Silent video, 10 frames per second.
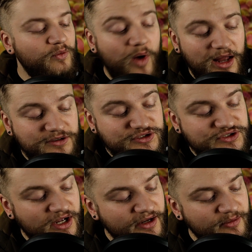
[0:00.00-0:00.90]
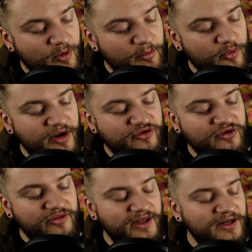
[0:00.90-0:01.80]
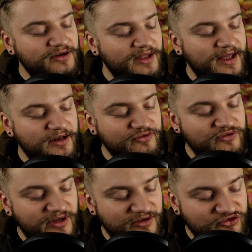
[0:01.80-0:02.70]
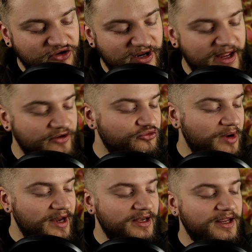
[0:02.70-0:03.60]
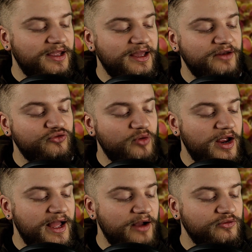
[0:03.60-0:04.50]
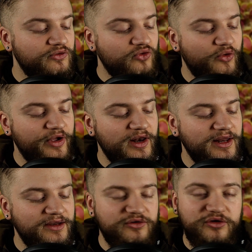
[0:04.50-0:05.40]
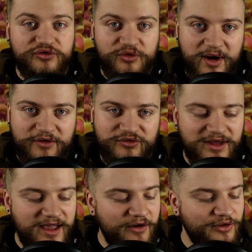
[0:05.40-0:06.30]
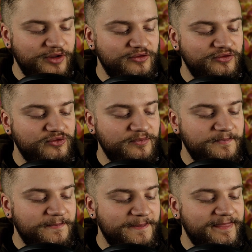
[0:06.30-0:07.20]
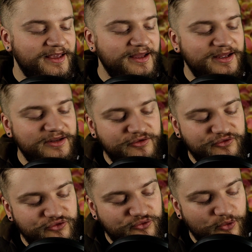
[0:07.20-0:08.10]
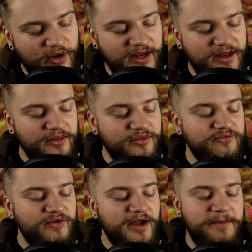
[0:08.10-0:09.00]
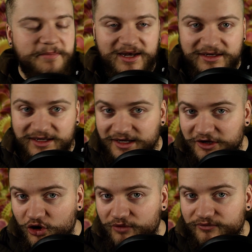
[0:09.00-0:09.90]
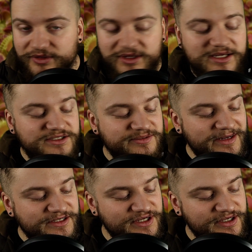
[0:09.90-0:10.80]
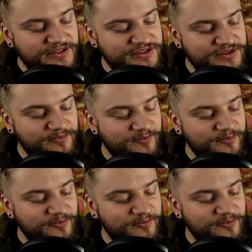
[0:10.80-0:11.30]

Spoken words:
while site preparation that entails ditching and draining can dry out soil in surrounding areas, destroying the viability of the species.